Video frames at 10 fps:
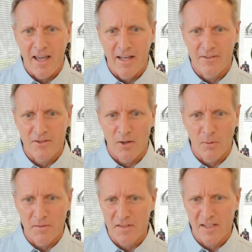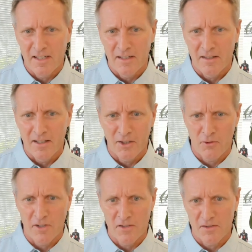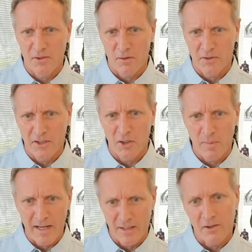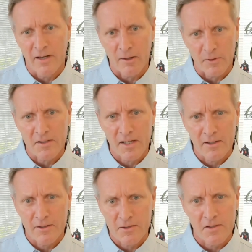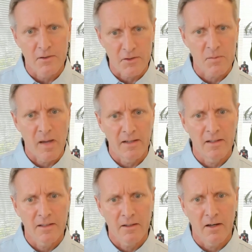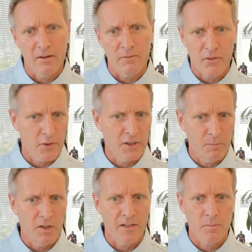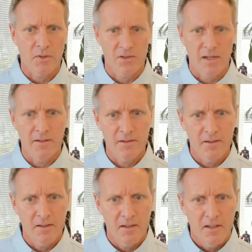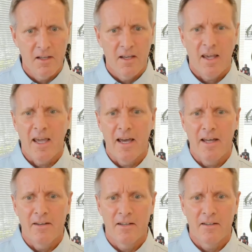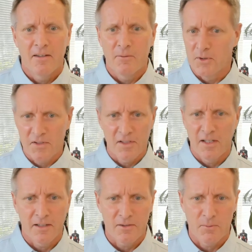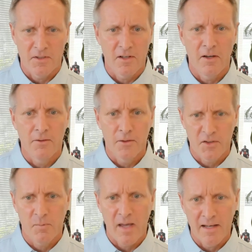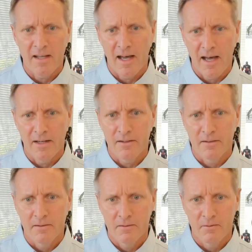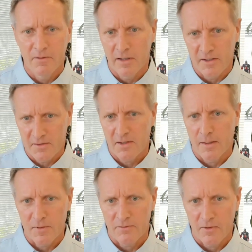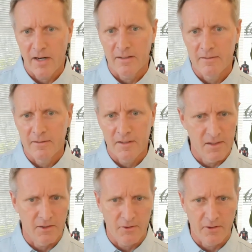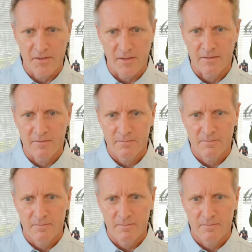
And so we've seen increases year over year by internet retailers and their spending of 30 plus percent. And we're seeing as a result, their spend on various types of freight is increasing.